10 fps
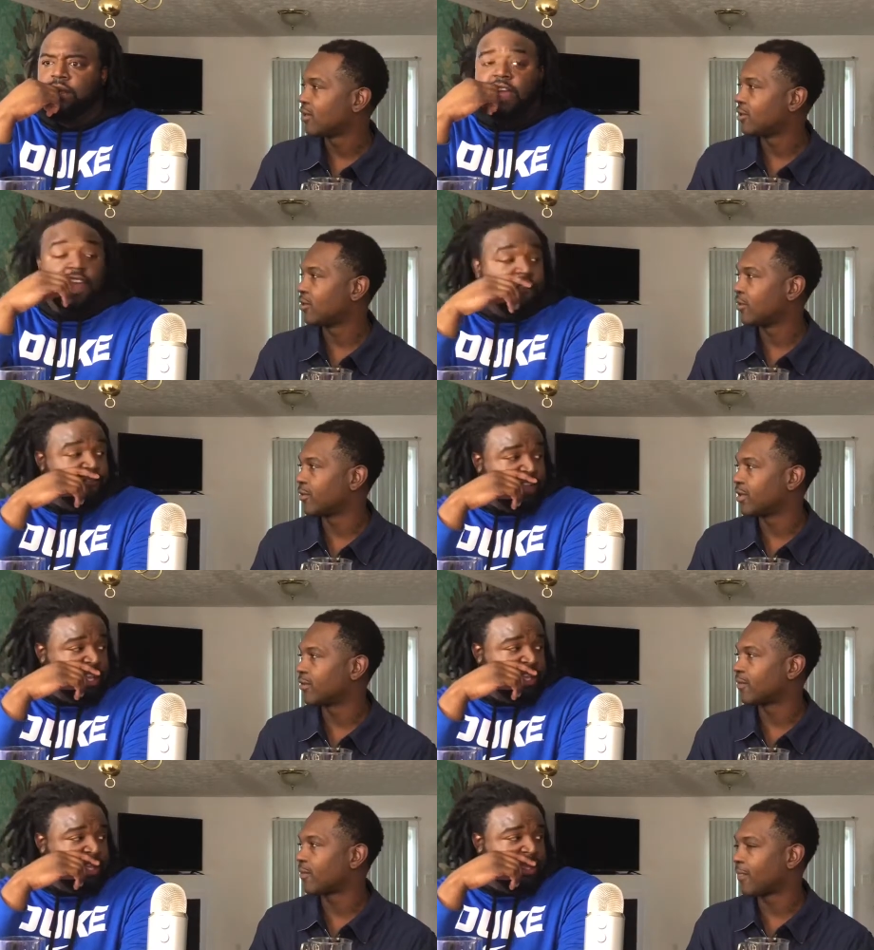Speaker 1: You know, in
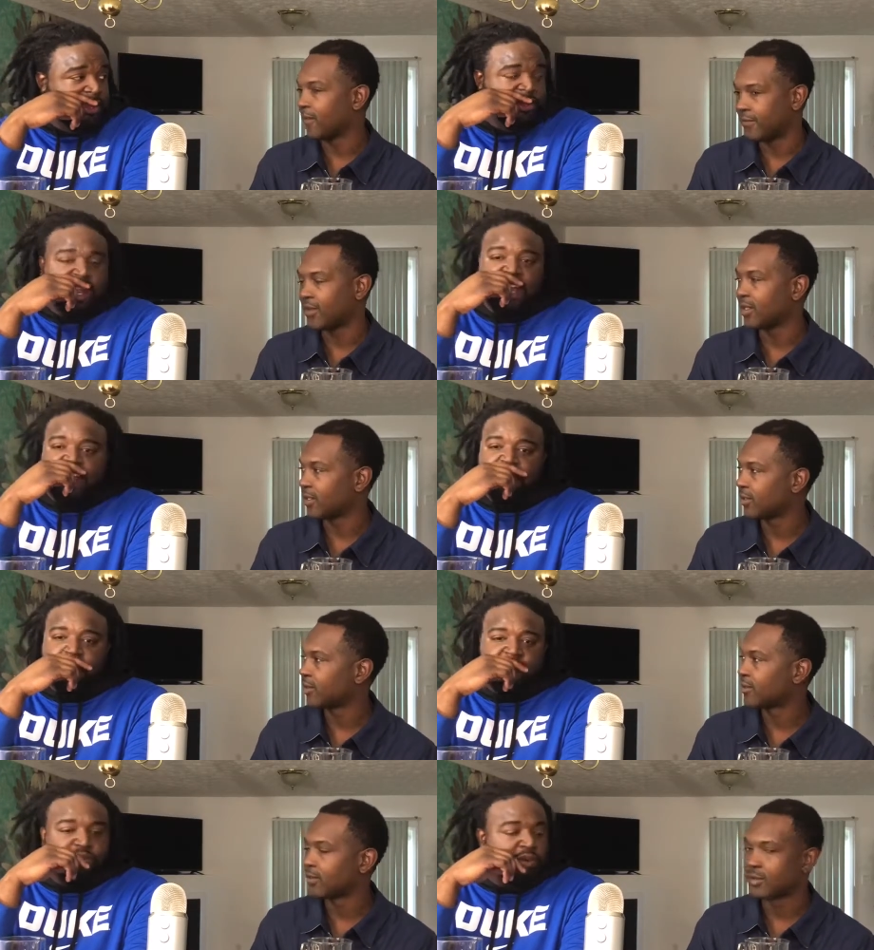Philly, do they got
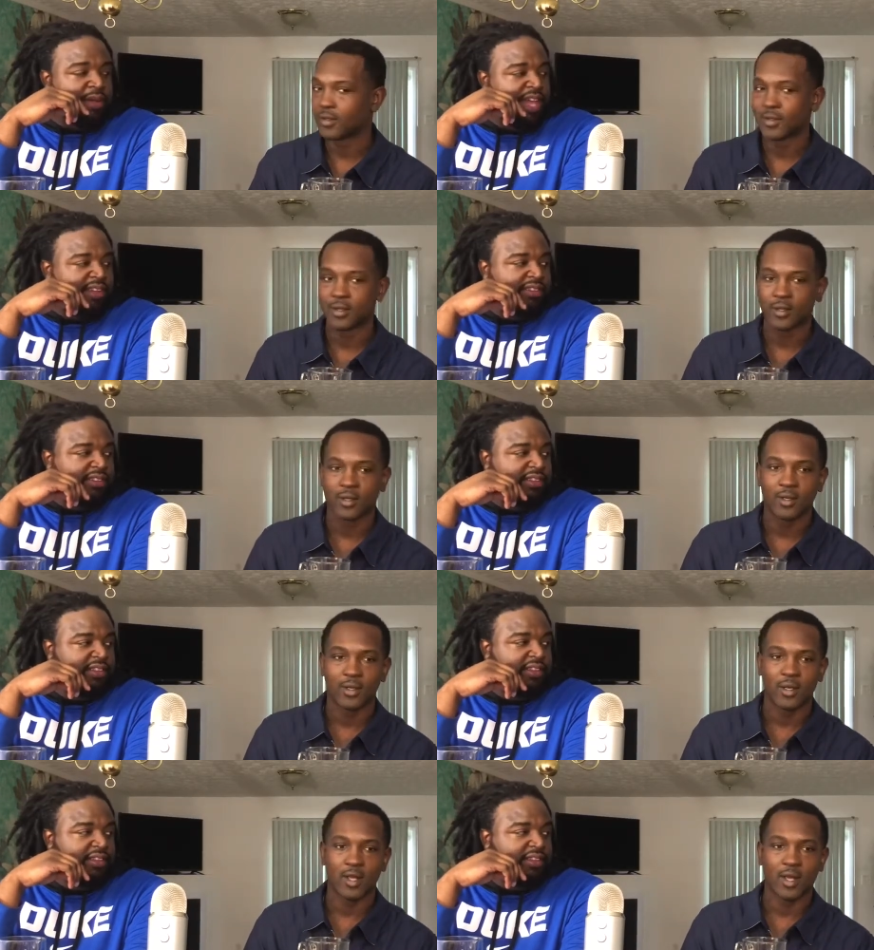enough money for max?
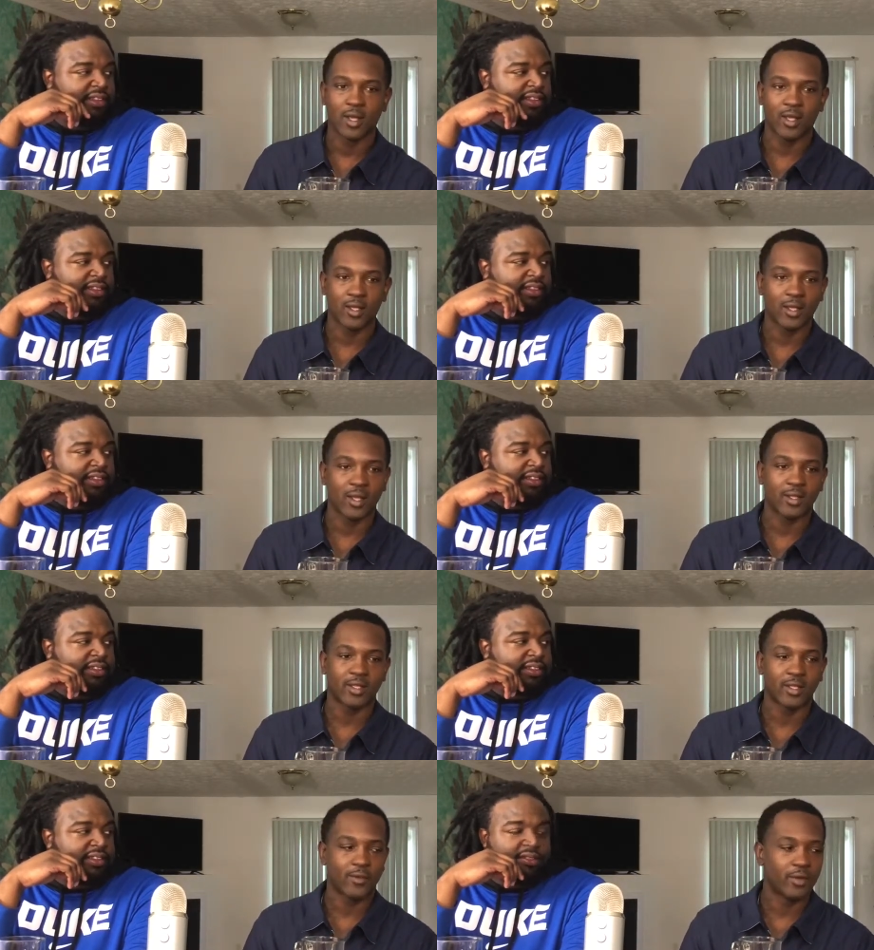Yeah, I
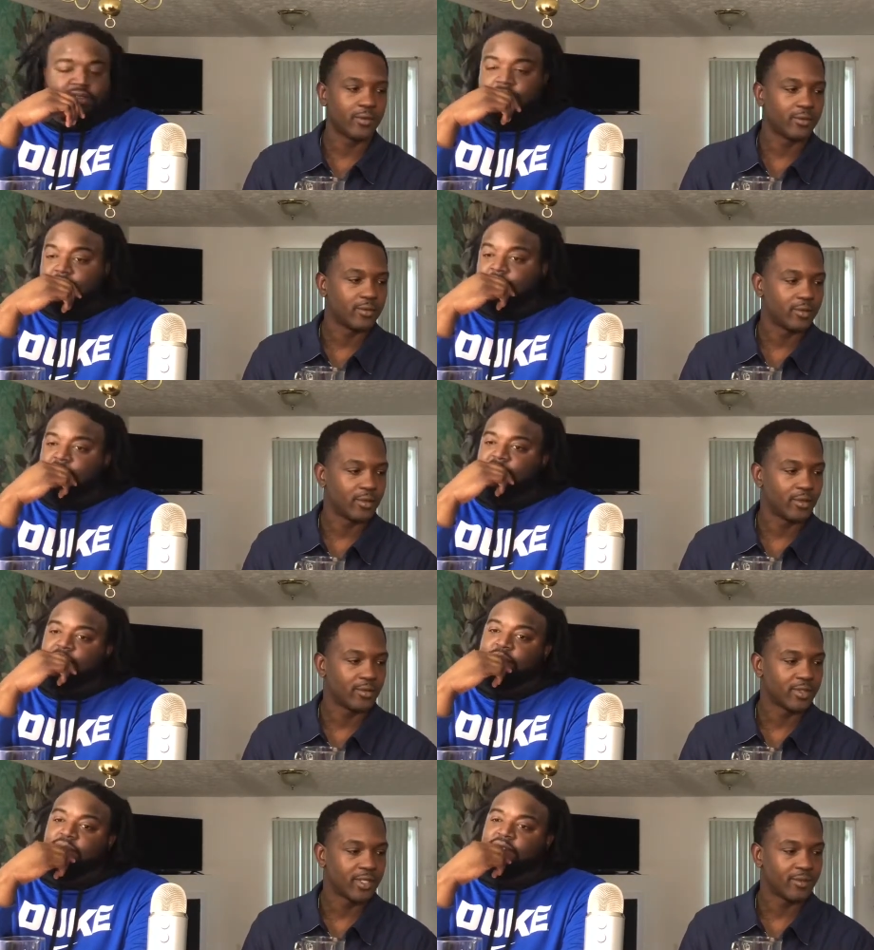think they will. Okay,
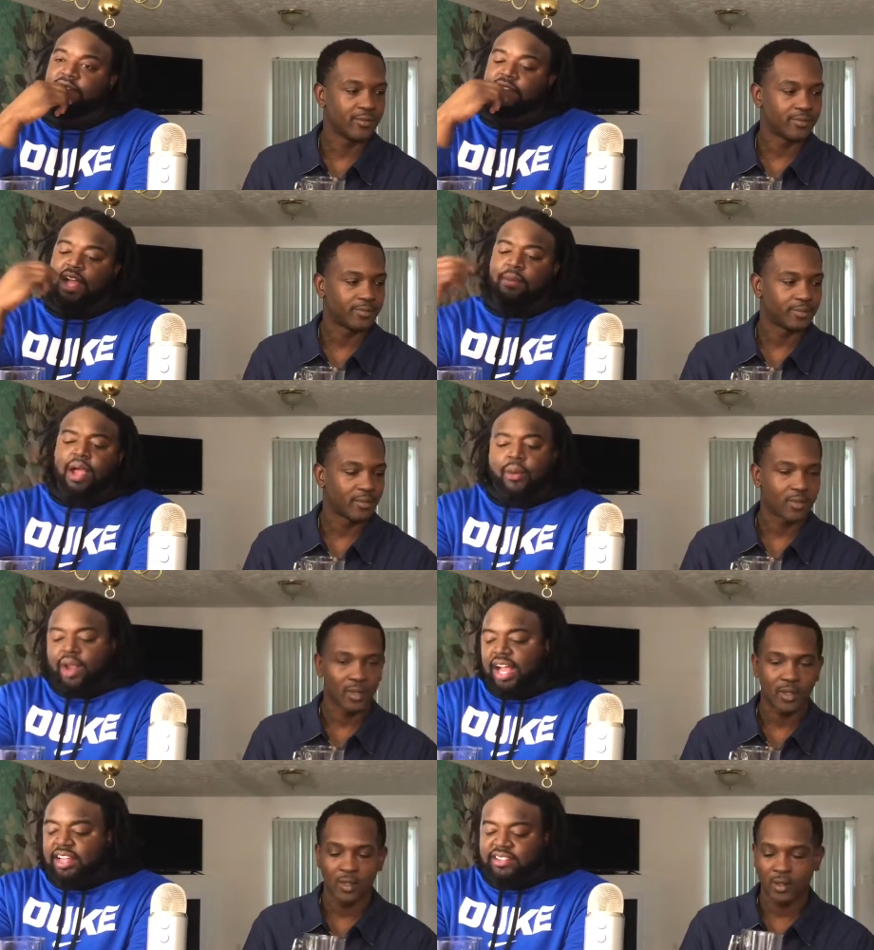you know well, I,
Speaker 2: I,
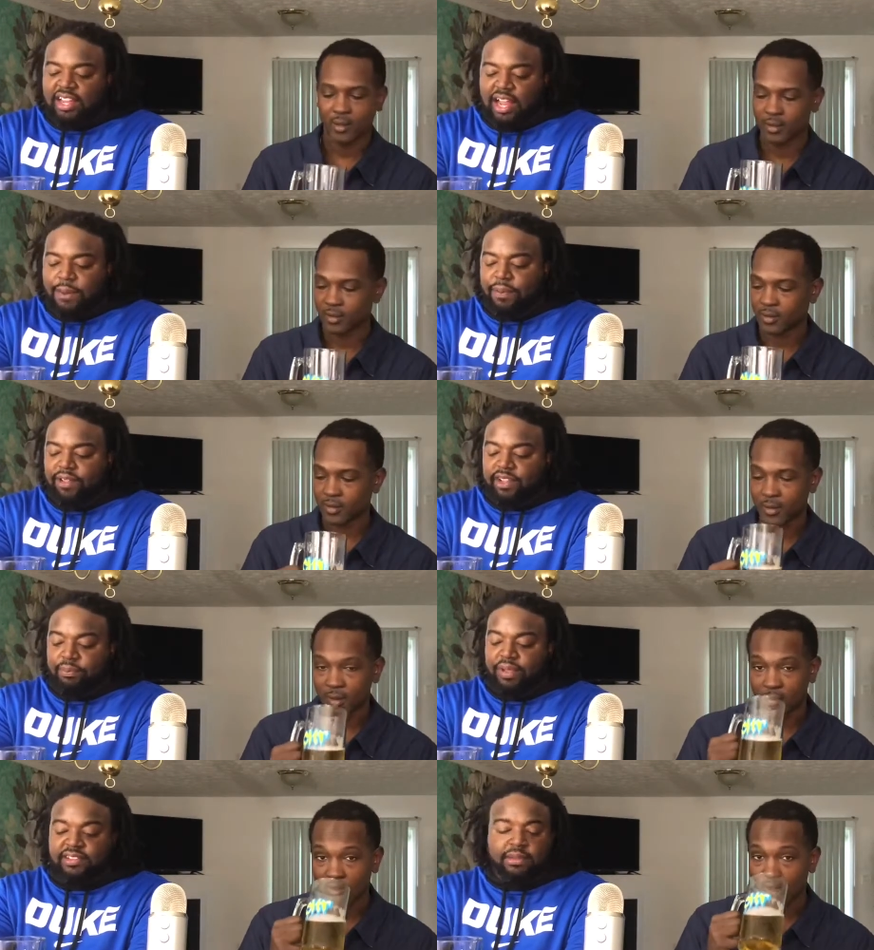well, I guess I, it depends
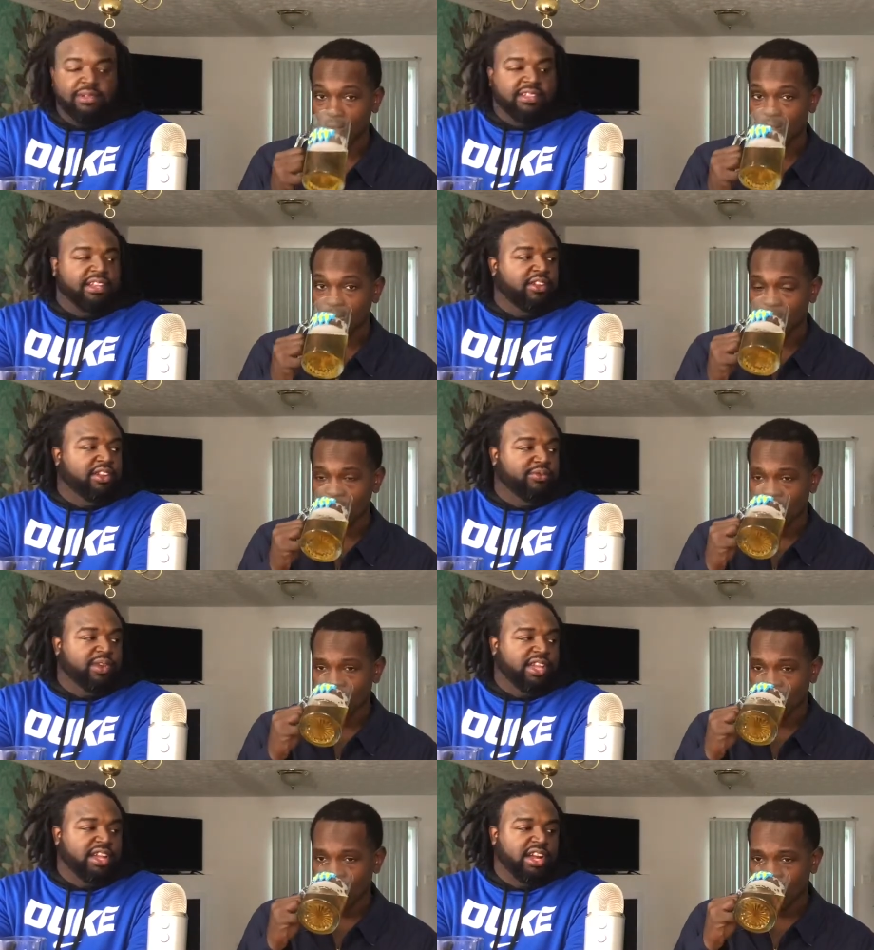because Ben Simmons still on his
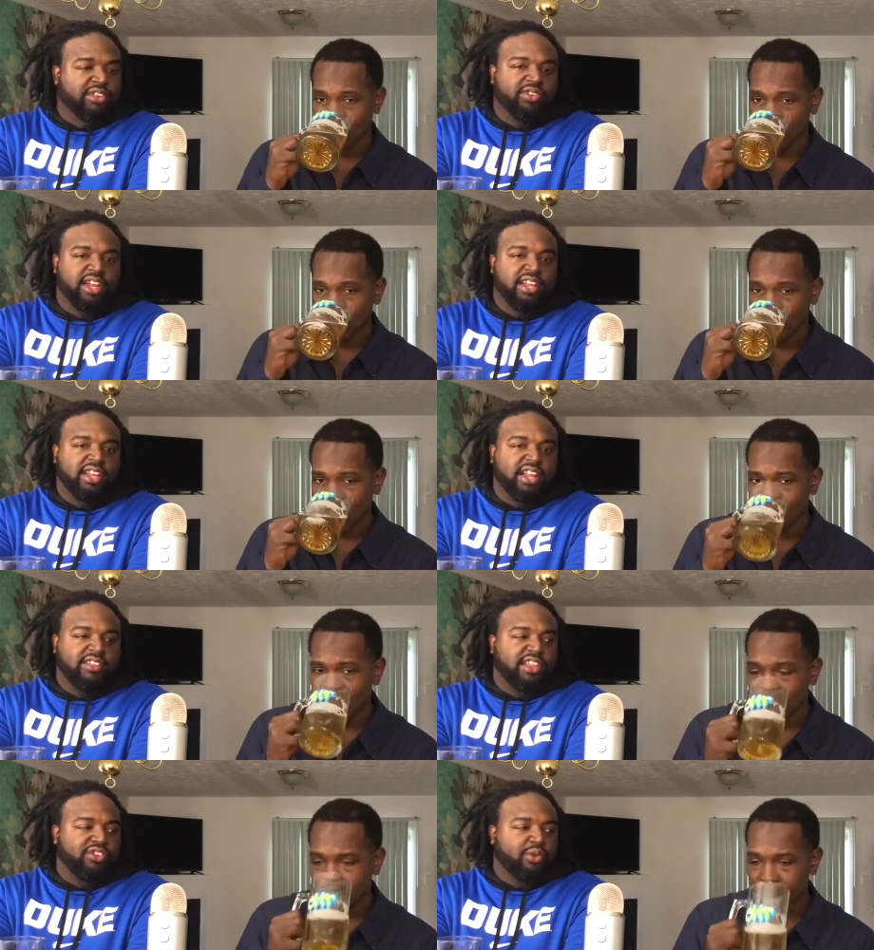rookie contract, and
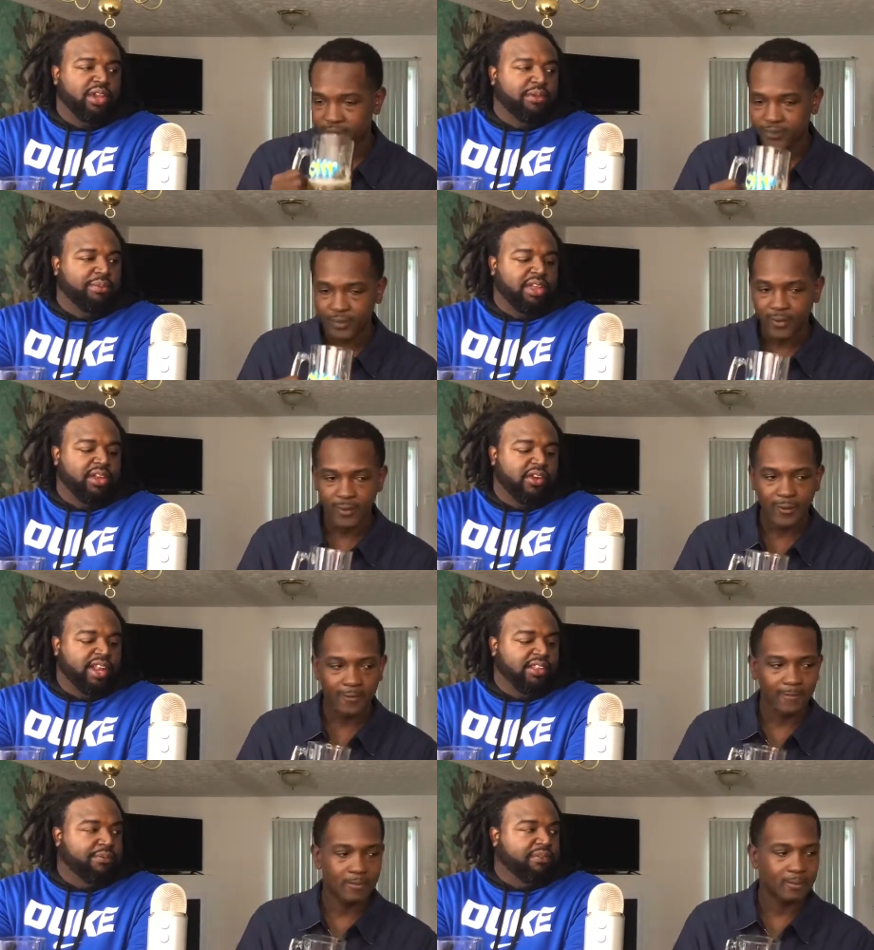I think Joel Embiid
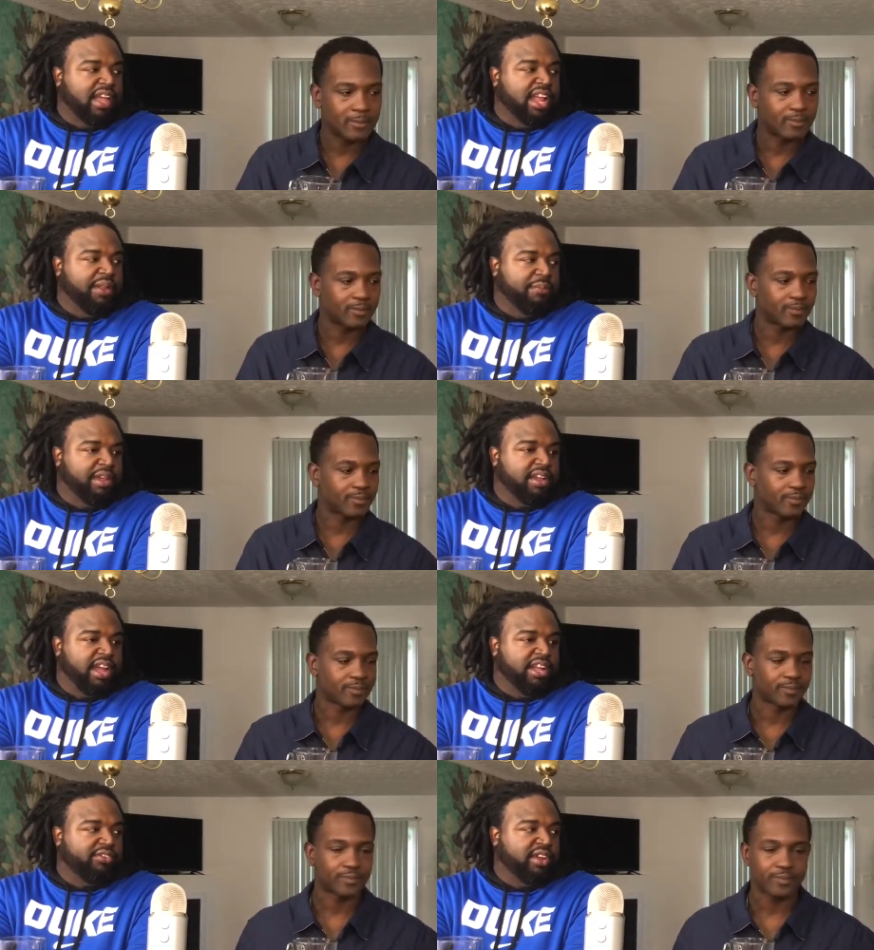already signed a big
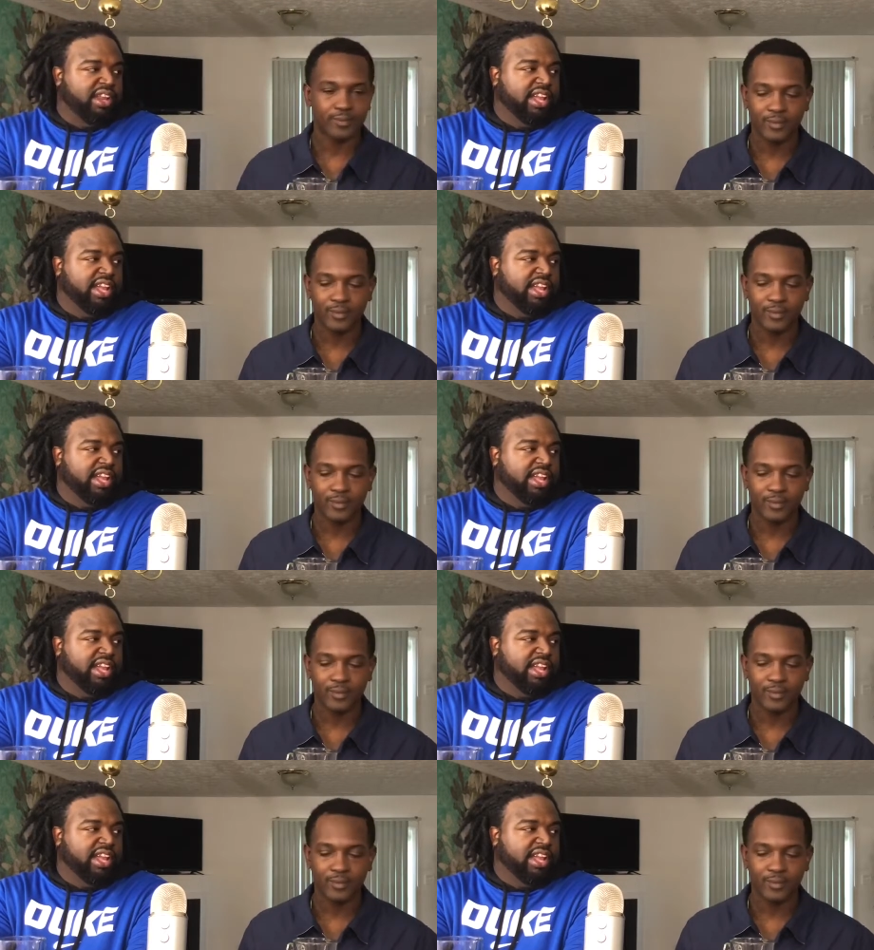contract